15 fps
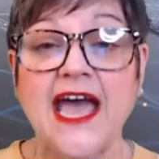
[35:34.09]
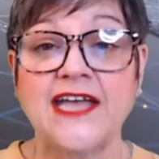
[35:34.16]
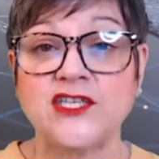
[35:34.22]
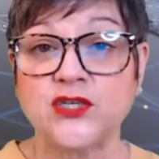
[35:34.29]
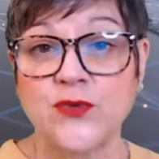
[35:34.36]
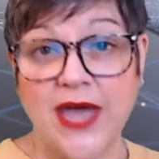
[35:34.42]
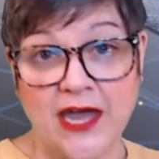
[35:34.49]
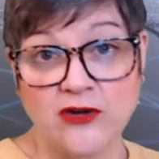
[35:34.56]
I
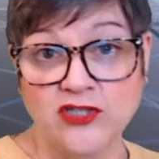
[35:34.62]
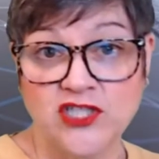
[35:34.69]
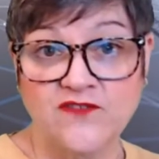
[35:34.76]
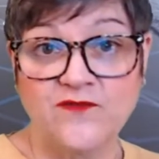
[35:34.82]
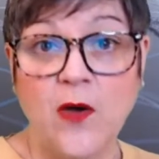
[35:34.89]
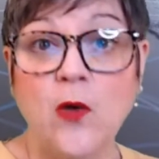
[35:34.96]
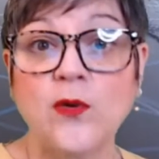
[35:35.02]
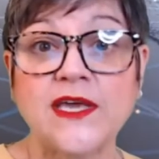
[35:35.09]
do energy
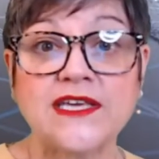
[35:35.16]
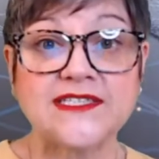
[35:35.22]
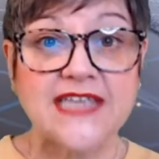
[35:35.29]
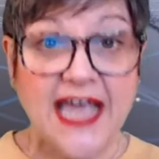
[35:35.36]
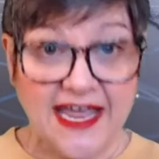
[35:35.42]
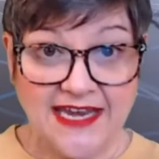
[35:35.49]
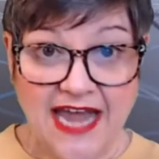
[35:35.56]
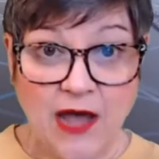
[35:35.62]
focus,
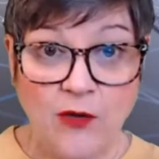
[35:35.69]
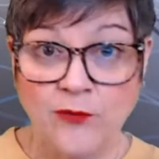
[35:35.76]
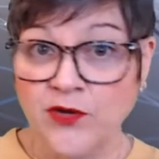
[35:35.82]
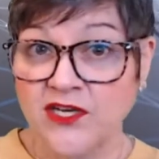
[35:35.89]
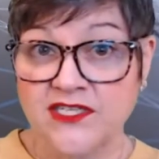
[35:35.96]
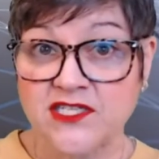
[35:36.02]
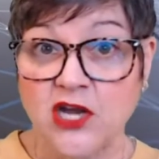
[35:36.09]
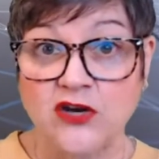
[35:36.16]
and now I'm
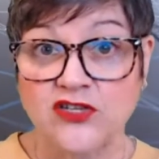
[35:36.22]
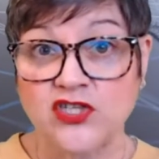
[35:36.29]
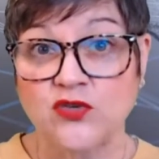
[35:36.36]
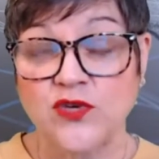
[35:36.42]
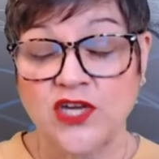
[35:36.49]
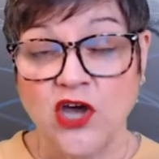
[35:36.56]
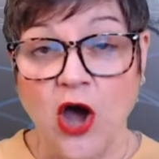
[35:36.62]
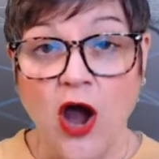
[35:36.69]
going to start
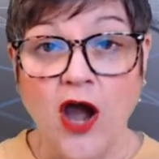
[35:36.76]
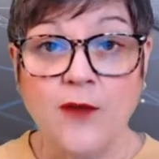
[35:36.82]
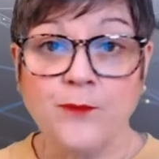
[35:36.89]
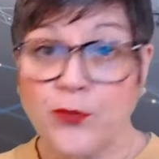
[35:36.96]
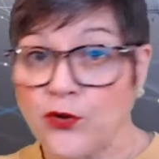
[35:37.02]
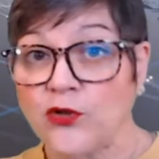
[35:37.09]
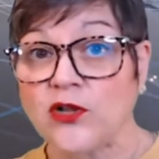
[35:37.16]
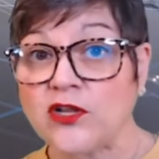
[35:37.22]
doing card
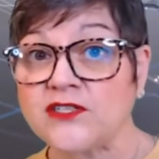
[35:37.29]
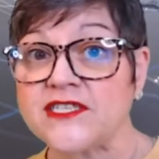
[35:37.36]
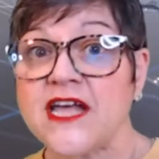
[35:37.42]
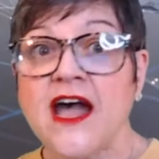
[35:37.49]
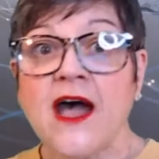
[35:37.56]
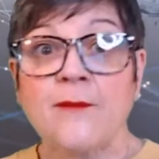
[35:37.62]
pulls,